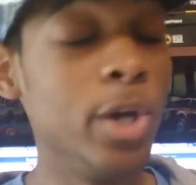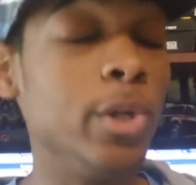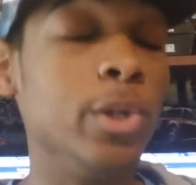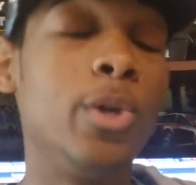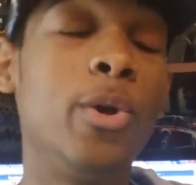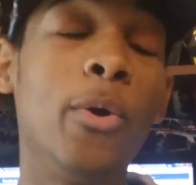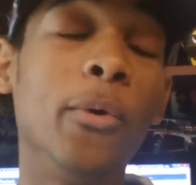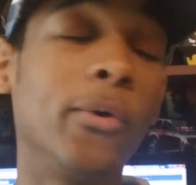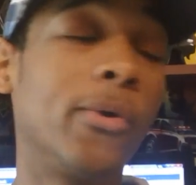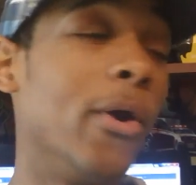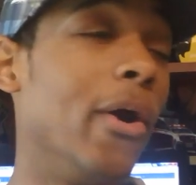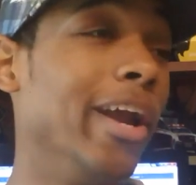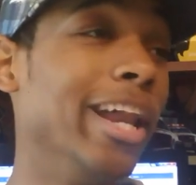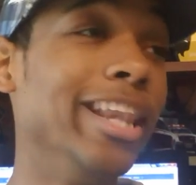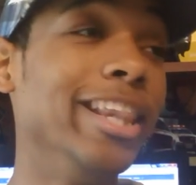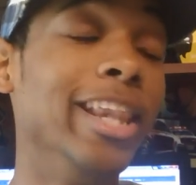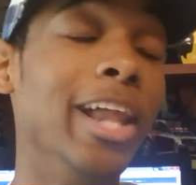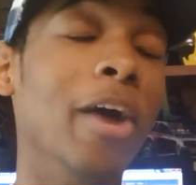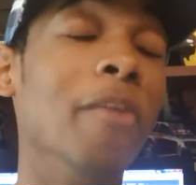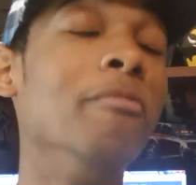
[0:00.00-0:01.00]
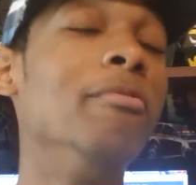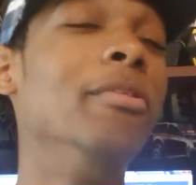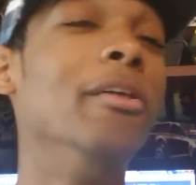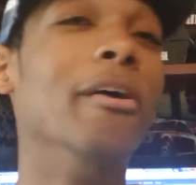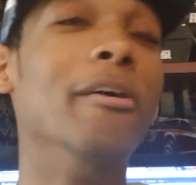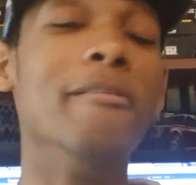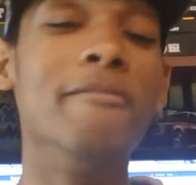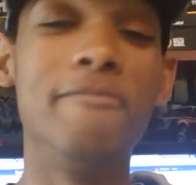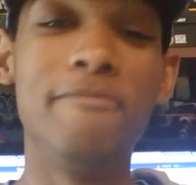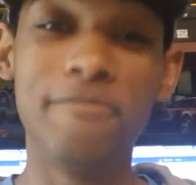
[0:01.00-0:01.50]
you're gonna love
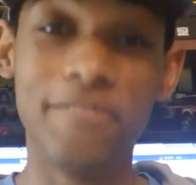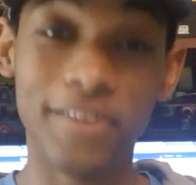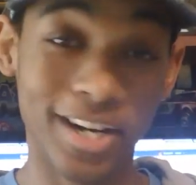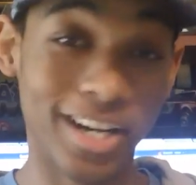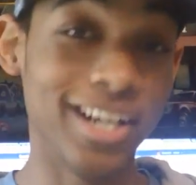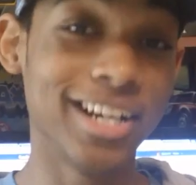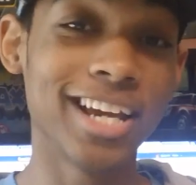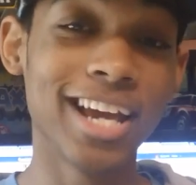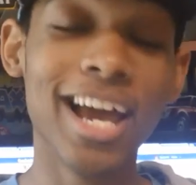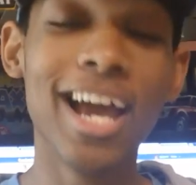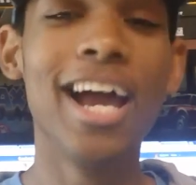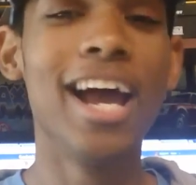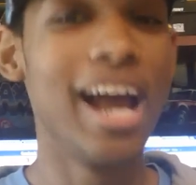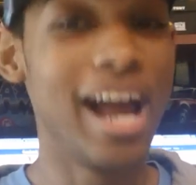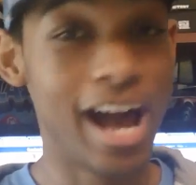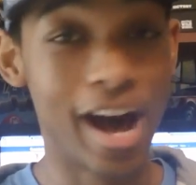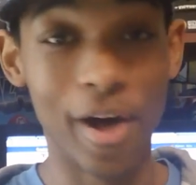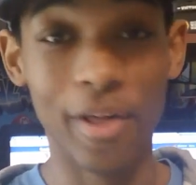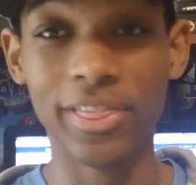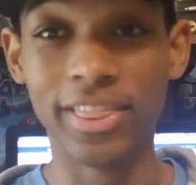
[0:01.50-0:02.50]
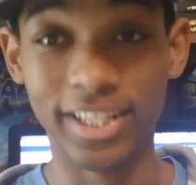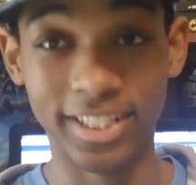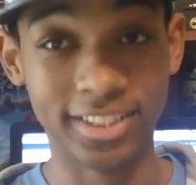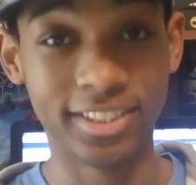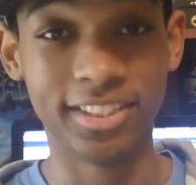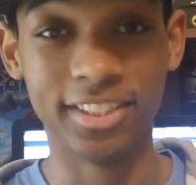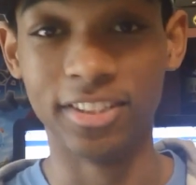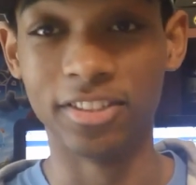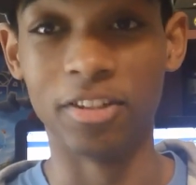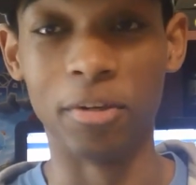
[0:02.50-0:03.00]
the fuck out
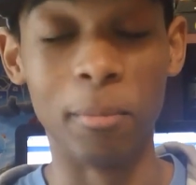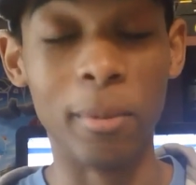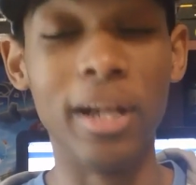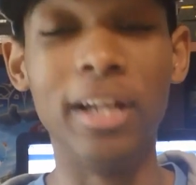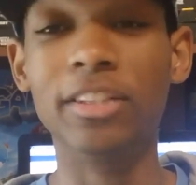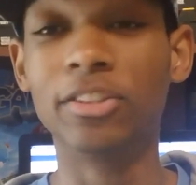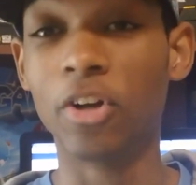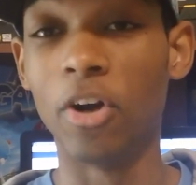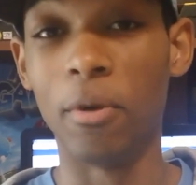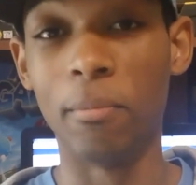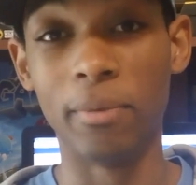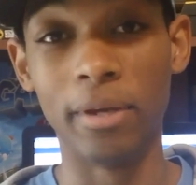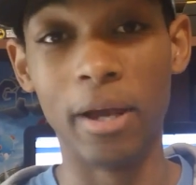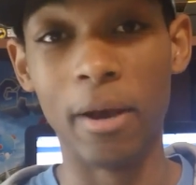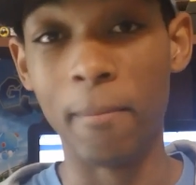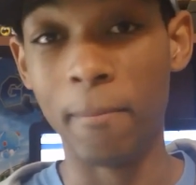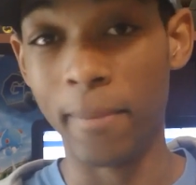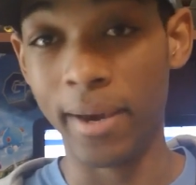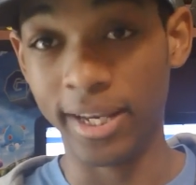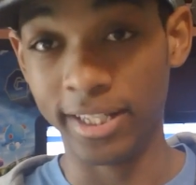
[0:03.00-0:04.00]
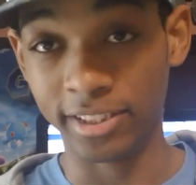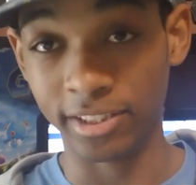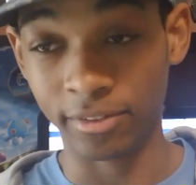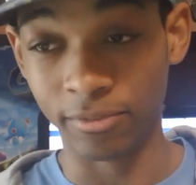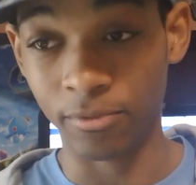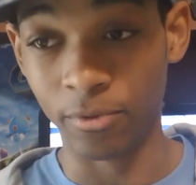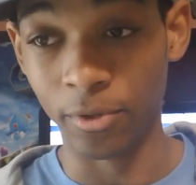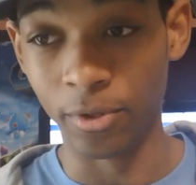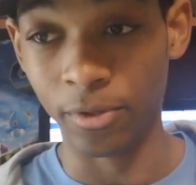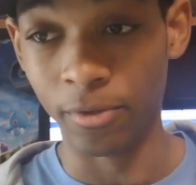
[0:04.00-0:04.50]
this system. It is gonna be amazing
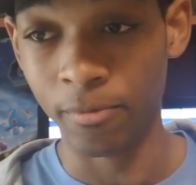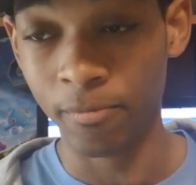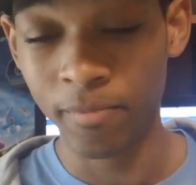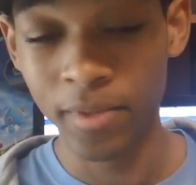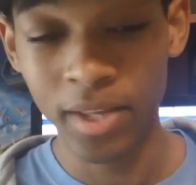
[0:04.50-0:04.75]
for you.